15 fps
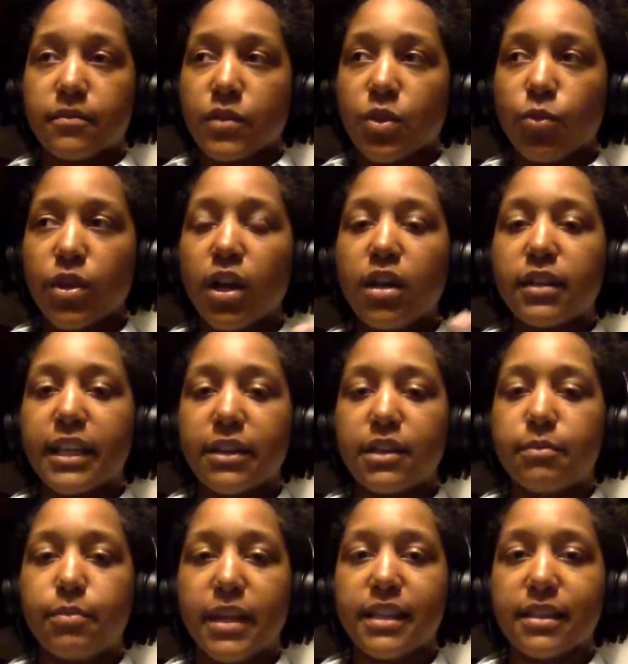we all carry
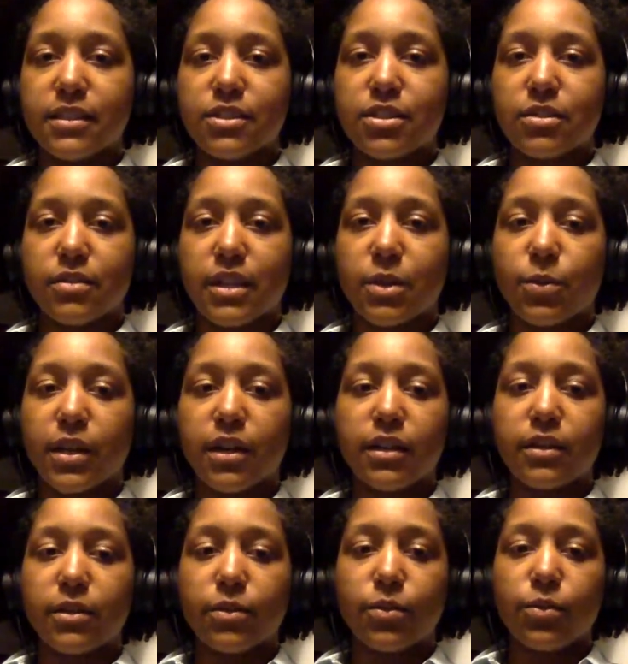baggage, right? We
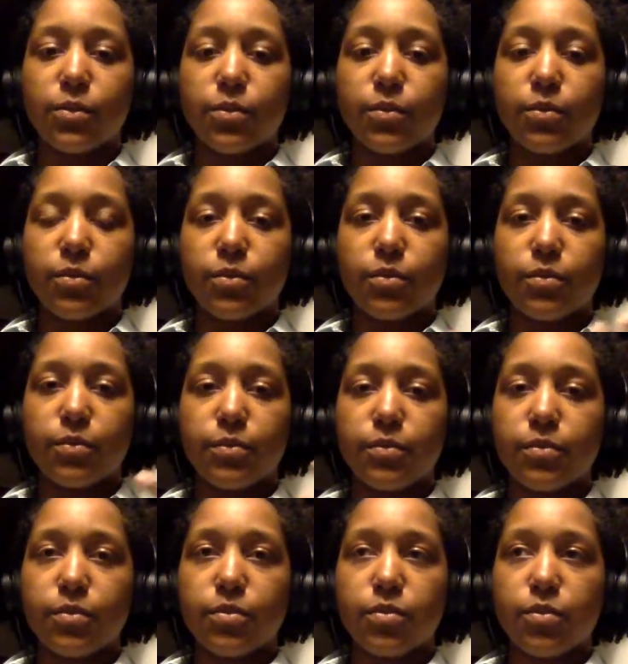all
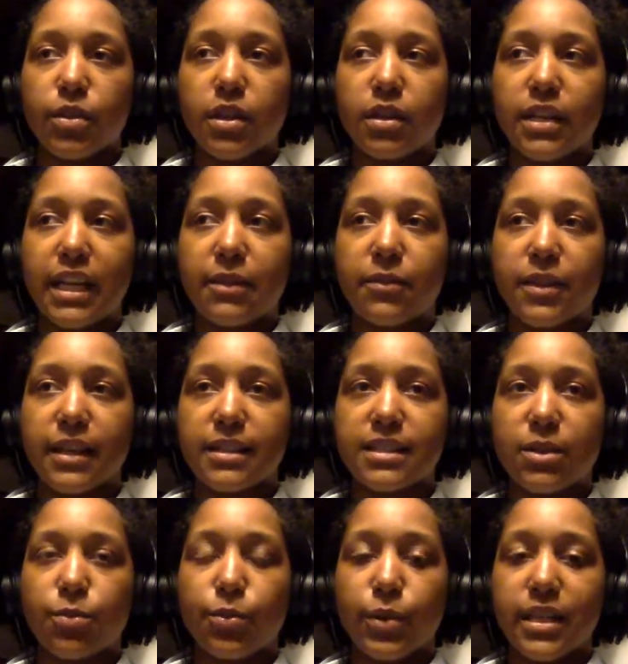have things
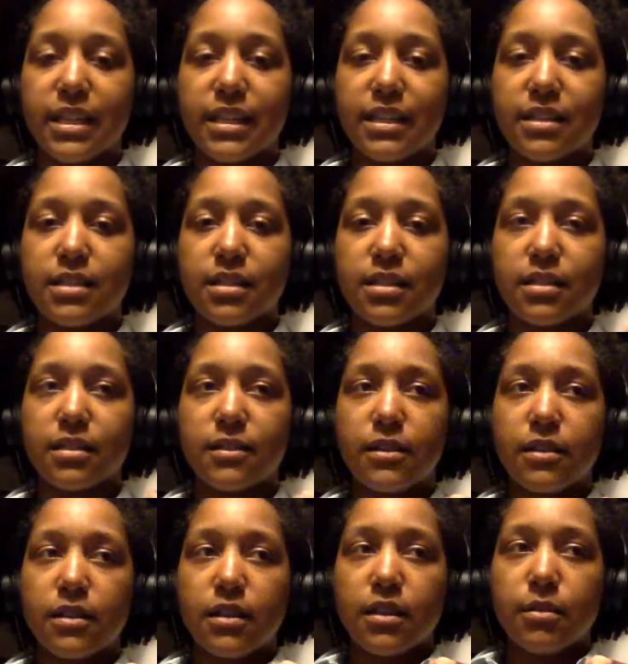that we need to
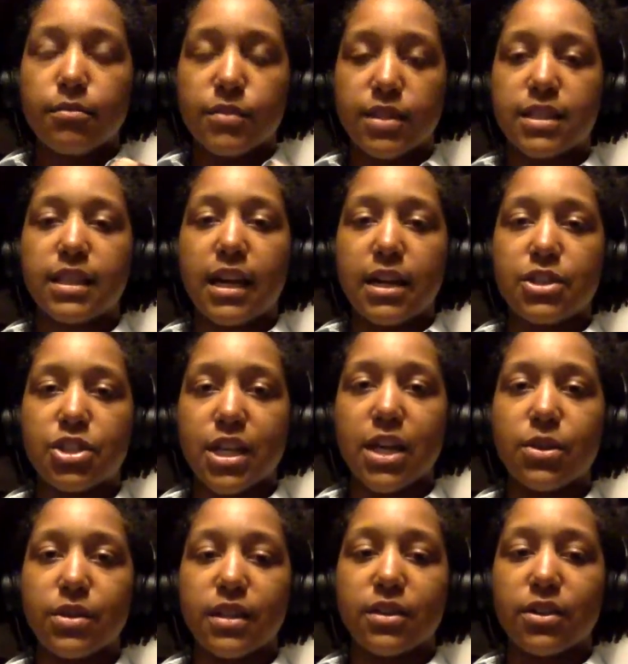massage out
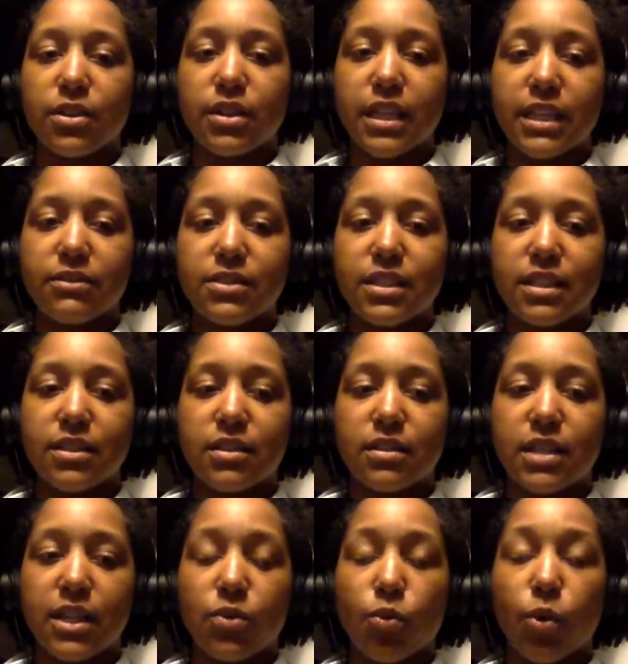in our lives and
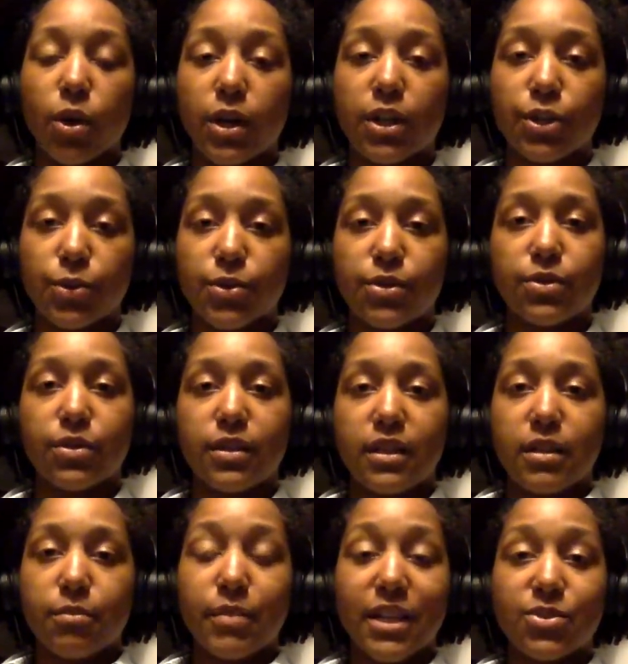work through
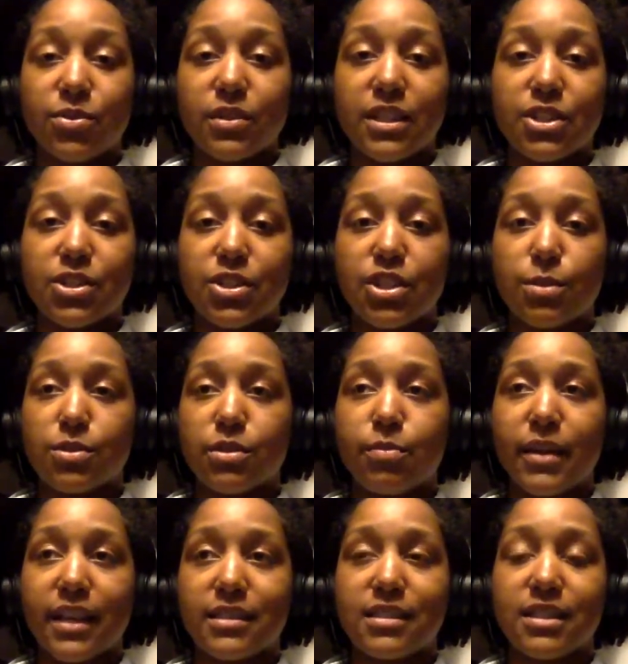past relationships or
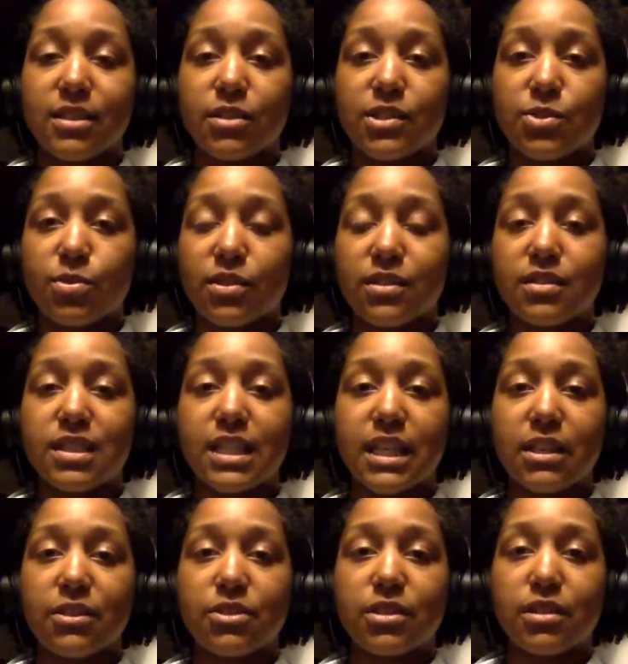past dealings with
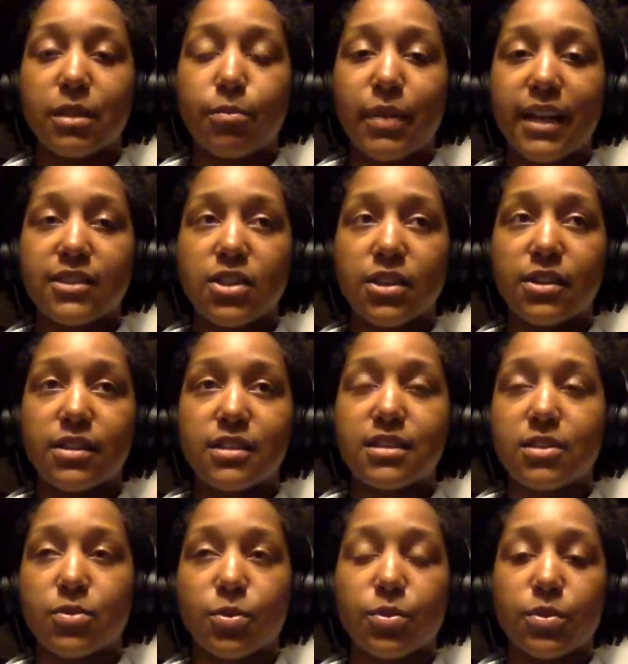ourselves or like past hurts
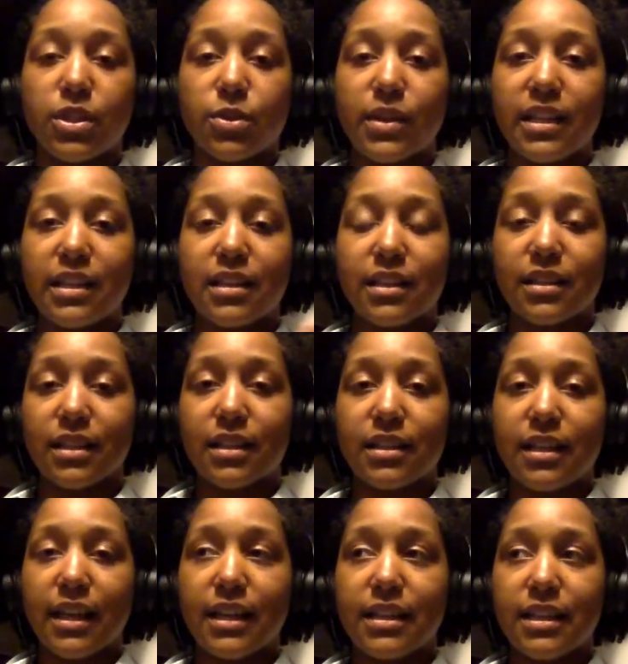or anything like
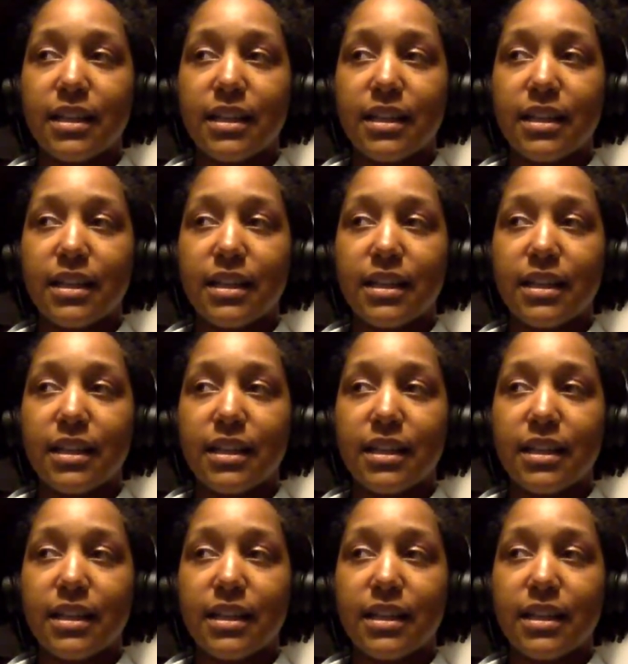that,